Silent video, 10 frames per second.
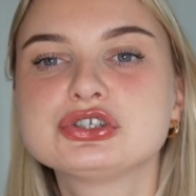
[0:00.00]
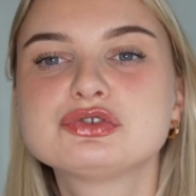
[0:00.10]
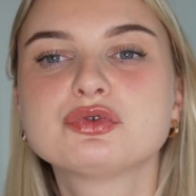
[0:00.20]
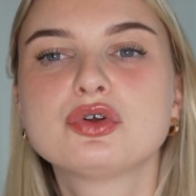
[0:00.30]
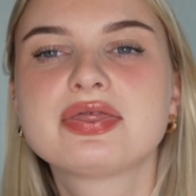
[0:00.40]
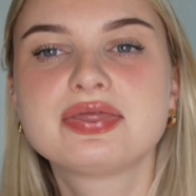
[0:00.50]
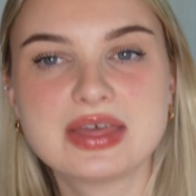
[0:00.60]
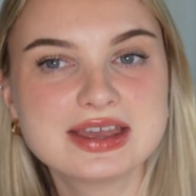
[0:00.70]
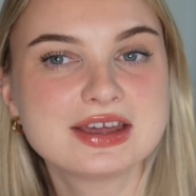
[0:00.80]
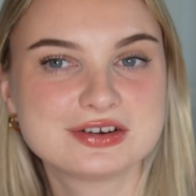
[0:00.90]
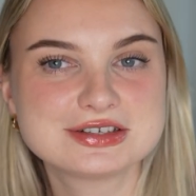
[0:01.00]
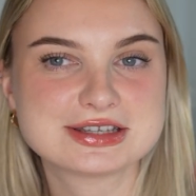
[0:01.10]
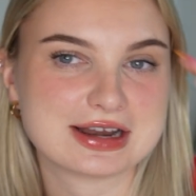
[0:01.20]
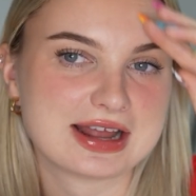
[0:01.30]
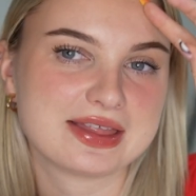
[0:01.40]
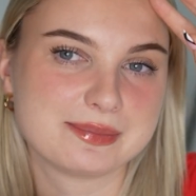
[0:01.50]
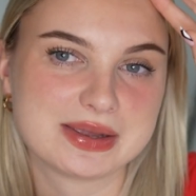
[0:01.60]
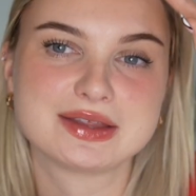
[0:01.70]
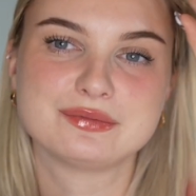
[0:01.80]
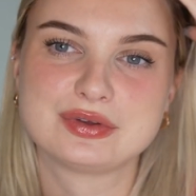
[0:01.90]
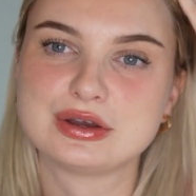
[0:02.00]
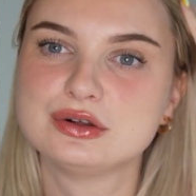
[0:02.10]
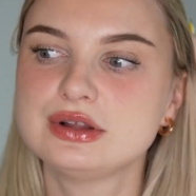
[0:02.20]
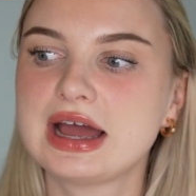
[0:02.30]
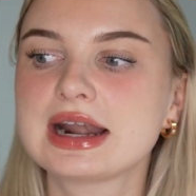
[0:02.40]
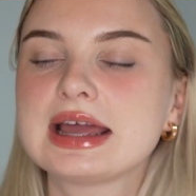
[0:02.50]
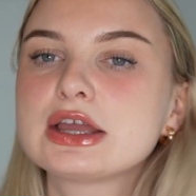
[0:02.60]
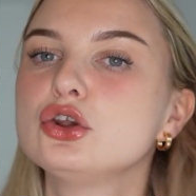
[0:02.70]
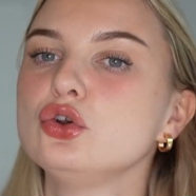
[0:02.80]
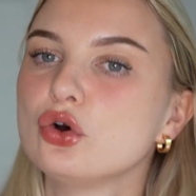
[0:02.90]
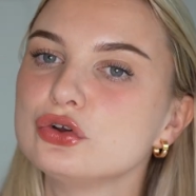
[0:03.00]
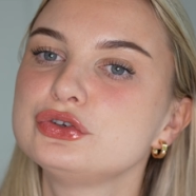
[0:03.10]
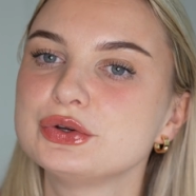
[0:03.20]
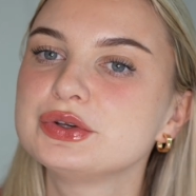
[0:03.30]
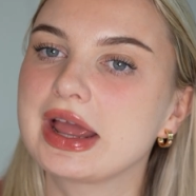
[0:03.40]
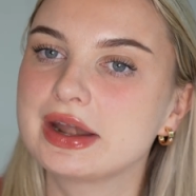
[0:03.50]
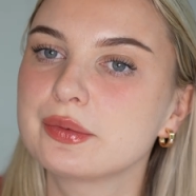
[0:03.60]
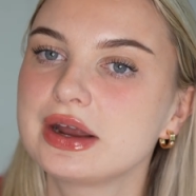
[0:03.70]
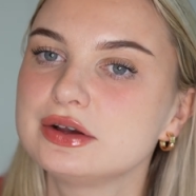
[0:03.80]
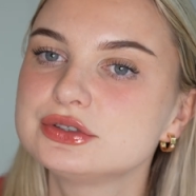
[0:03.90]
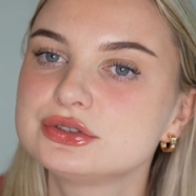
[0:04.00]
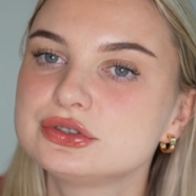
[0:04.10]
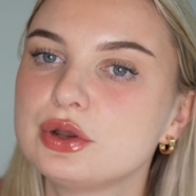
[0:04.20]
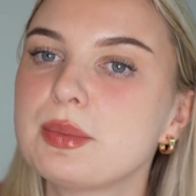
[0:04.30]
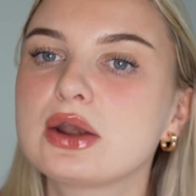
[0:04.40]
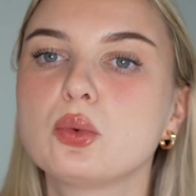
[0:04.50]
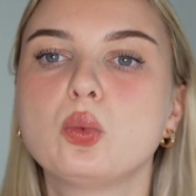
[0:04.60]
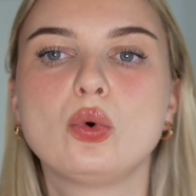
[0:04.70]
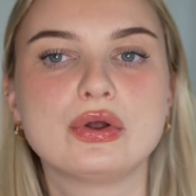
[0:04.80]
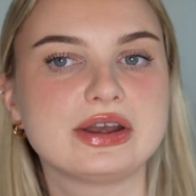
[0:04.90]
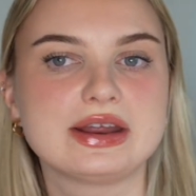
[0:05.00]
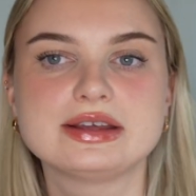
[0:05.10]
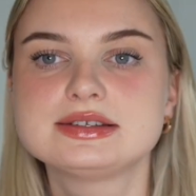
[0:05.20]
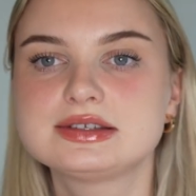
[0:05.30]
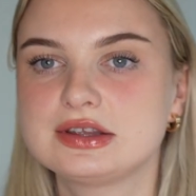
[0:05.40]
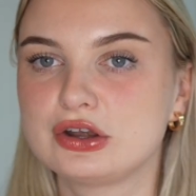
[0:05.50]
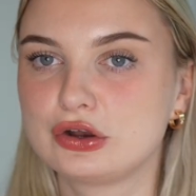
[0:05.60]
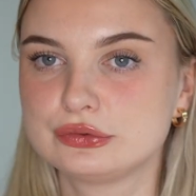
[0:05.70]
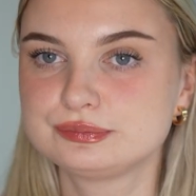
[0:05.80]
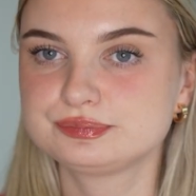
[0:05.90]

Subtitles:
just think and understand how that made them feel and not do it to anyone else, no matter what it is, you know?